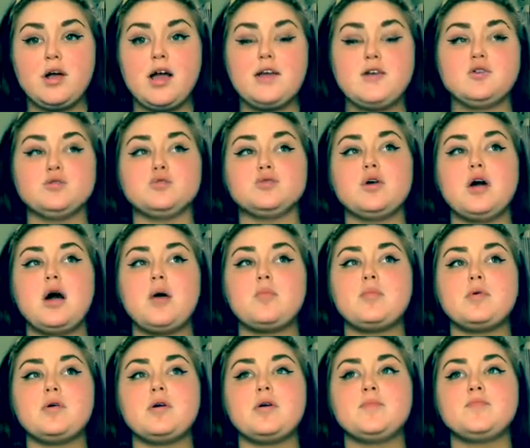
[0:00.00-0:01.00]
I grew up
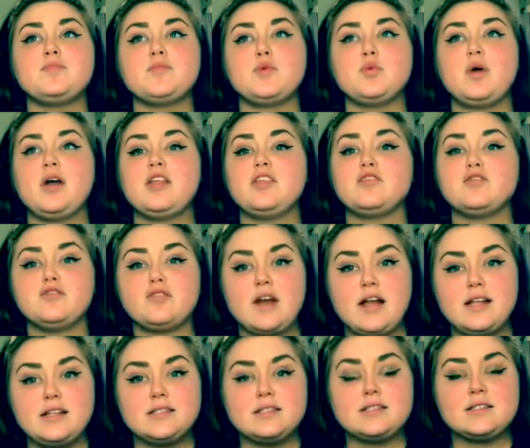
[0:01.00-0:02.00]
with
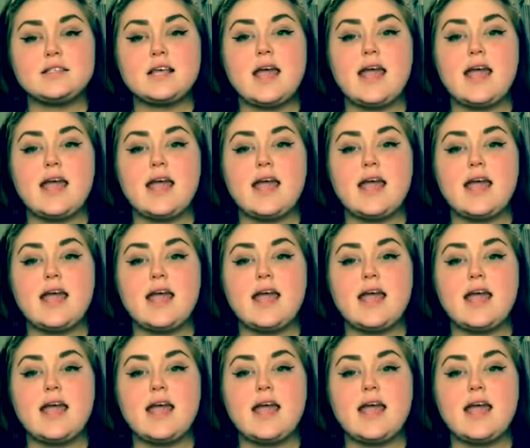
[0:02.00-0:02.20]
friends